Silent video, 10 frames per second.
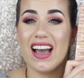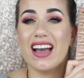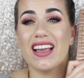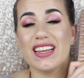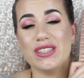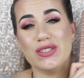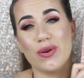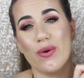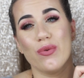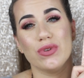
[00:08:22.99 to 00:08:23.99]
I
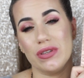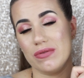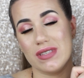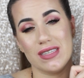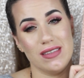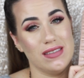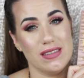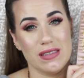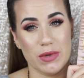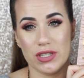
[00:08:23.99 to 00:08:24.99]
don't use these
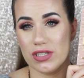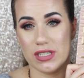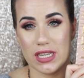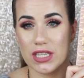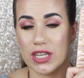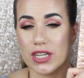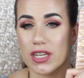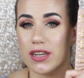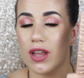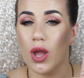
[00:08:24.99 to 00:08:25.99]
as much as I
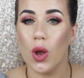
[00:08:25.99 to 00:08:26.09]
could.